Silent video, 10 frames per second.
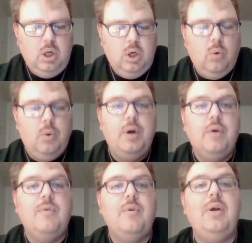We're here
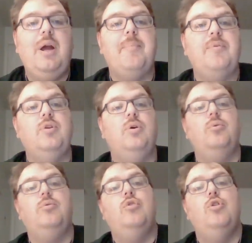reviewing
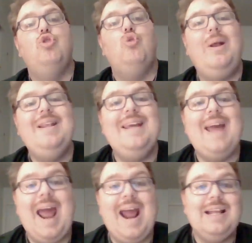episodes
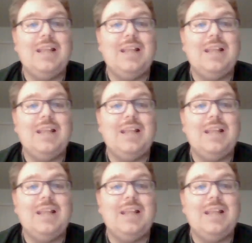28